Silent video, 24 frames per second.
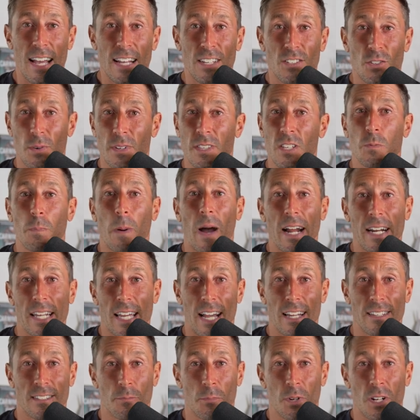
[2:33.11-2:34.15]
So, in this
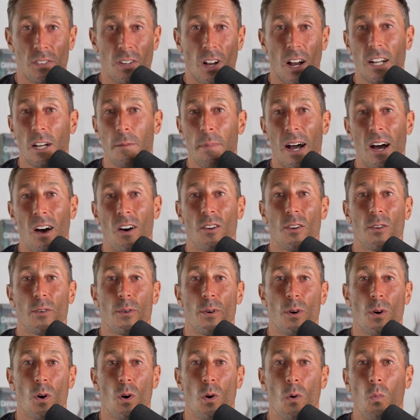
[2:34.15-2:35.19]
podcast, I'm going to talk about
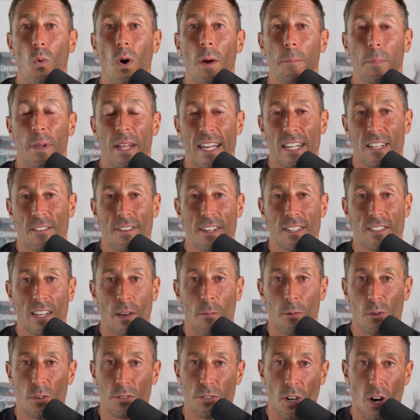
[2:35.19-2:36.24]
what plant defense
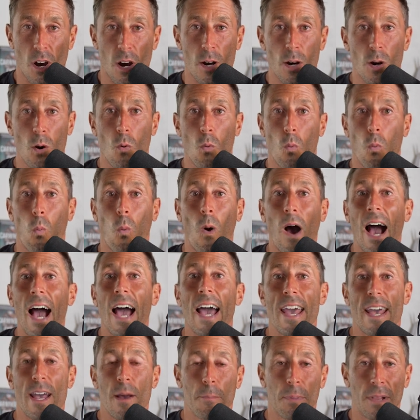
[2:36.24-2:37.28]
chemicals are,
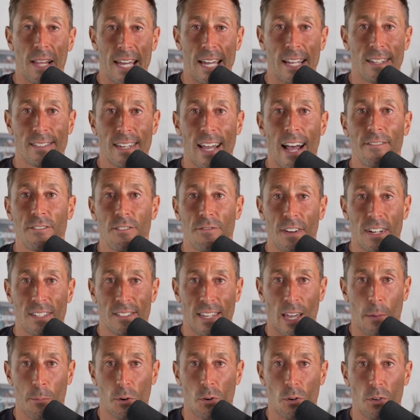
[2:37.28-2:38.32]
why plants have defense
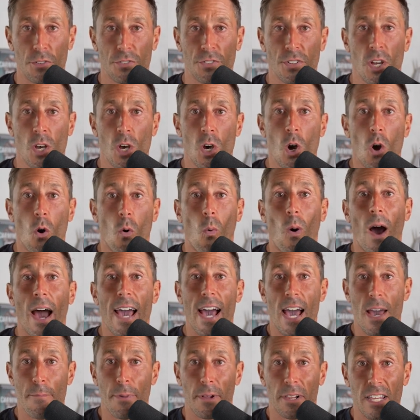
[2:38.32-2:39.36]
chemicals, why
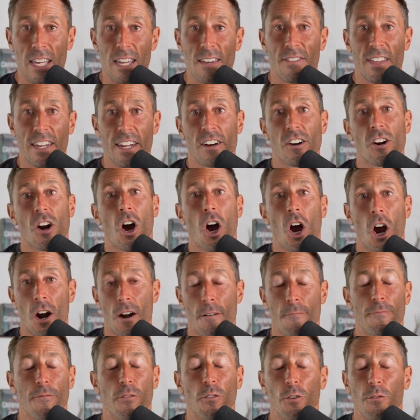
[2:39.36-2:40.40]
I believe they are
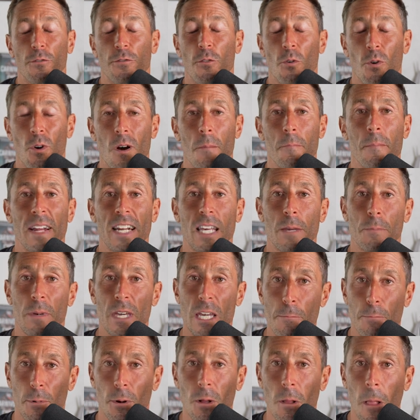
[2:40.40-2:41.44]
harmful for many
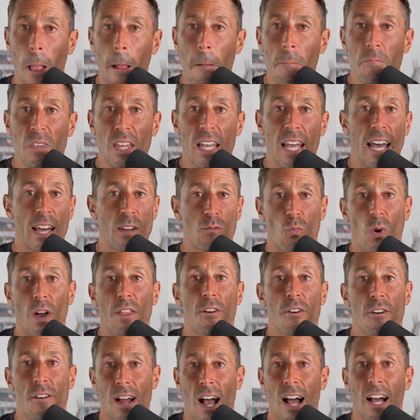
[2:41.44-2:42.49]
people, and
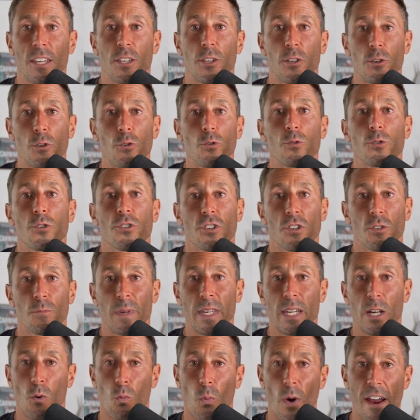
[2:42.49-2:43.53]
whether or not you should
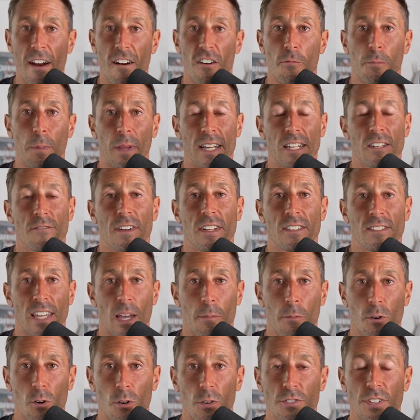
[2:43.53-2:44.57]
be aware of plant defense
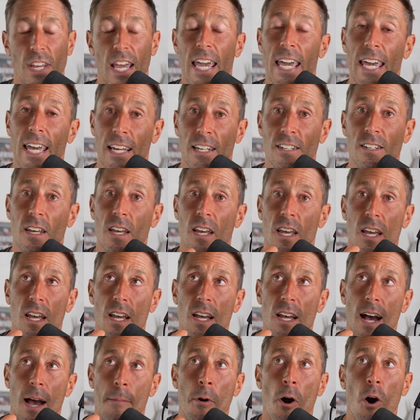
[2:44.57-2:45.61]
chemicals. And
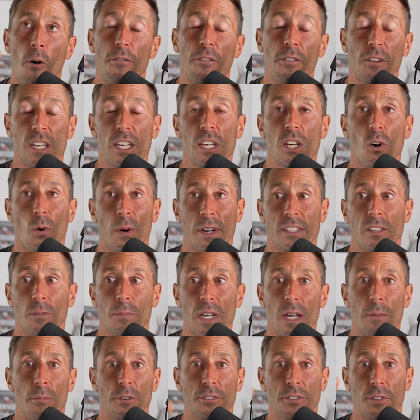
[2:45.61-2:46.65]
I'm hopefully going to
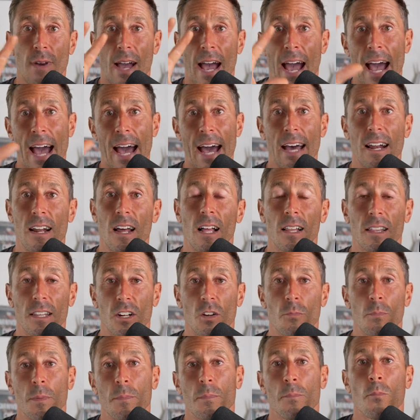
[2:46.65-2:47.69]
be able to add a
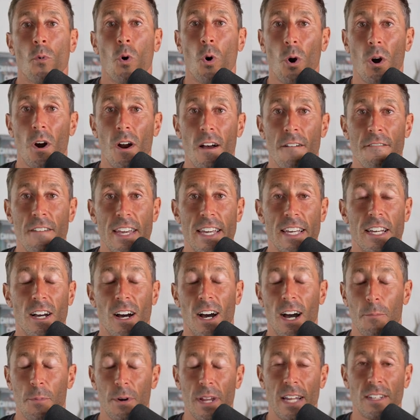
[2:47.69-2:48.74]
little bit more of a
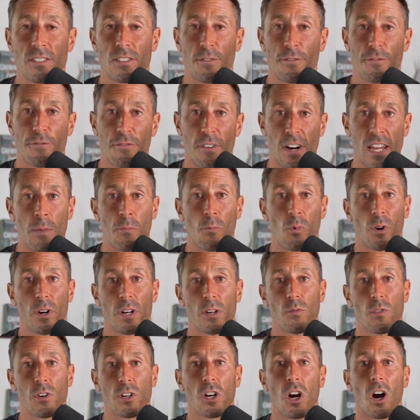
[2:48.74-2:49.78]
comprehensive
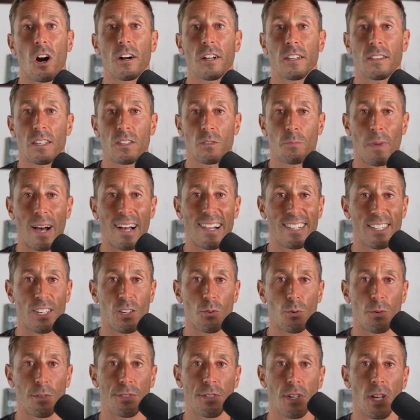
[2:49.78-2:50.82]
framework regarding these
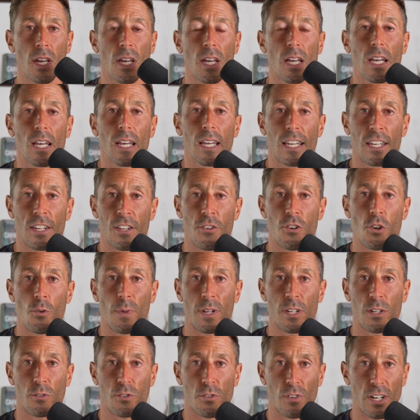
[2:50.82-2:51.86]
molecules in
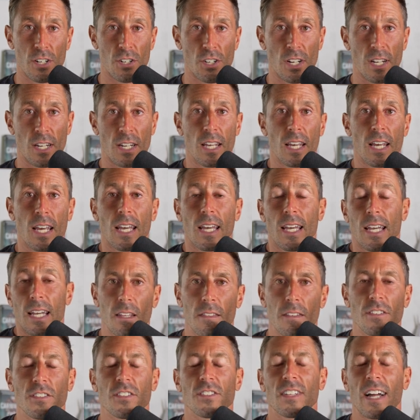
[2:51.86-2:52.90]
human nutrition
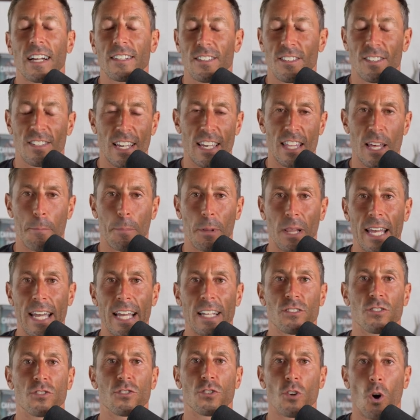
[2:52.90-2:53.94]
this is not to say that
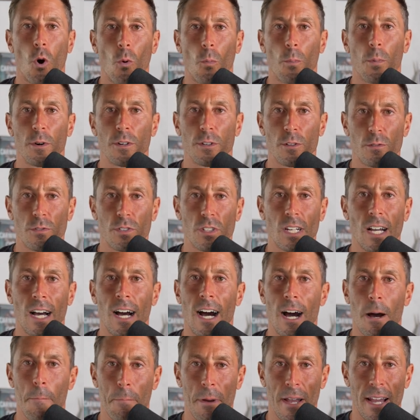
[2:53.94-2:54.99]
plants don't produce
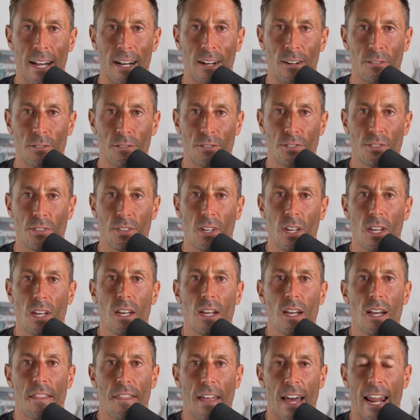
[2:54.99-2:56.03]
compounds
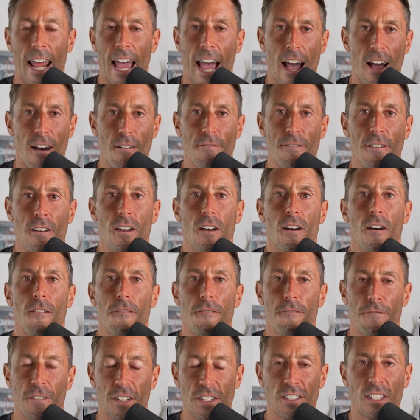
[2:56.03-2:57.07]
that have
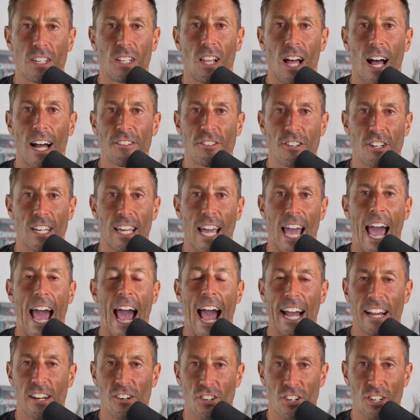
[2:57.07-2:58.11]
physiologic
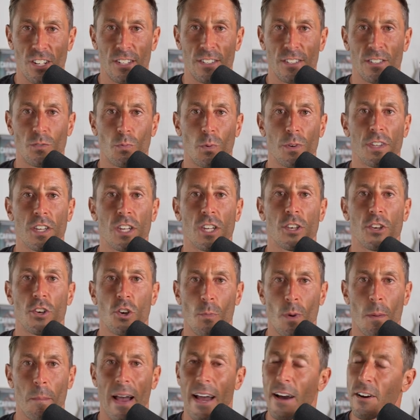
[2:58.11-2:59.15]
actions within
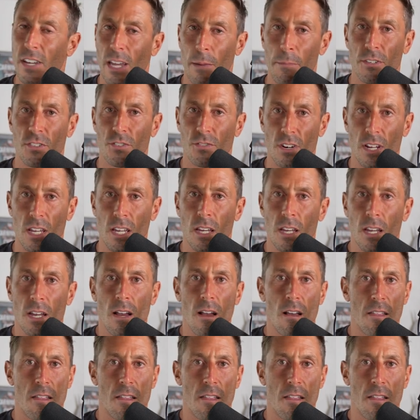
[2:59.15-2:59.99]
human biochemistry.